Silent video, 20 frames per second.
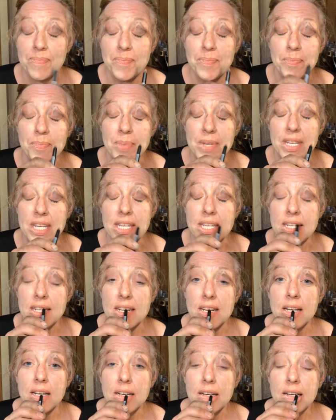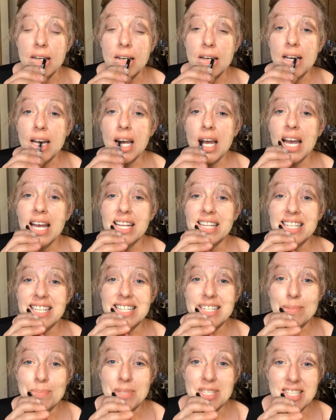Being that
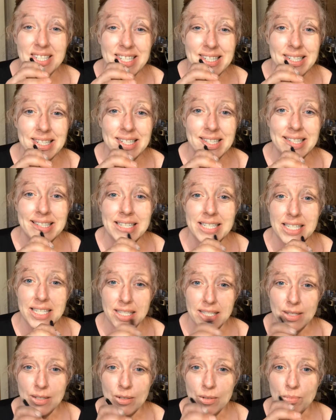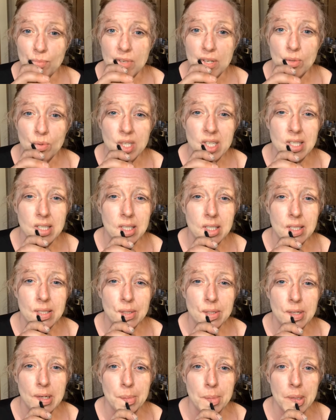I'm starting to get some wrinkles
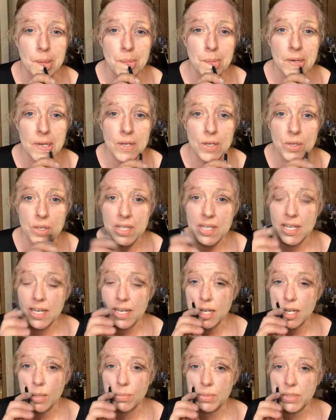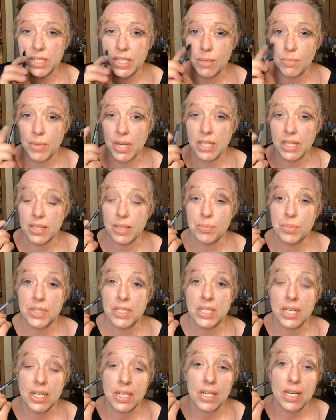around my mouth, it helps keep my
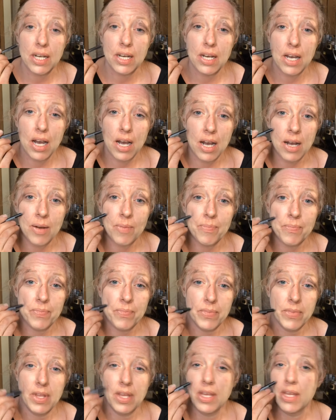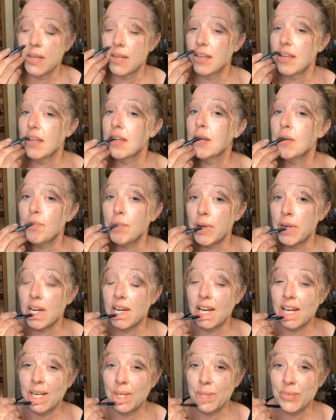lipstick on
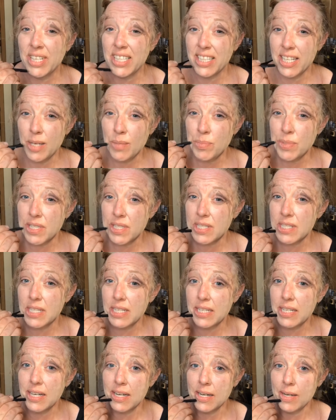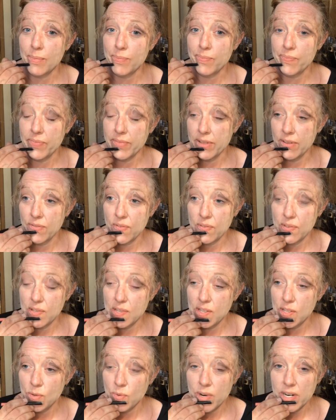my lips. If
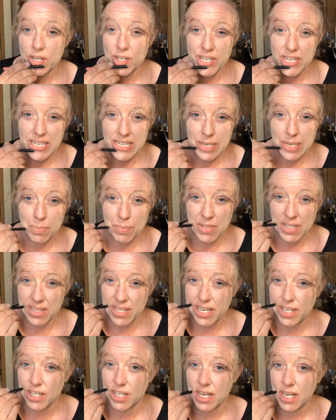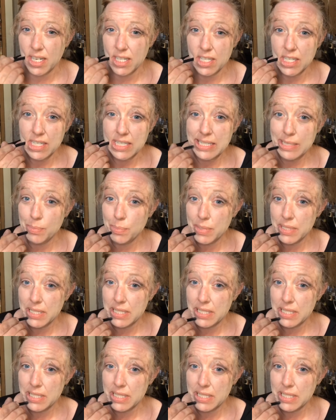you want to try to keep the liner on your lips.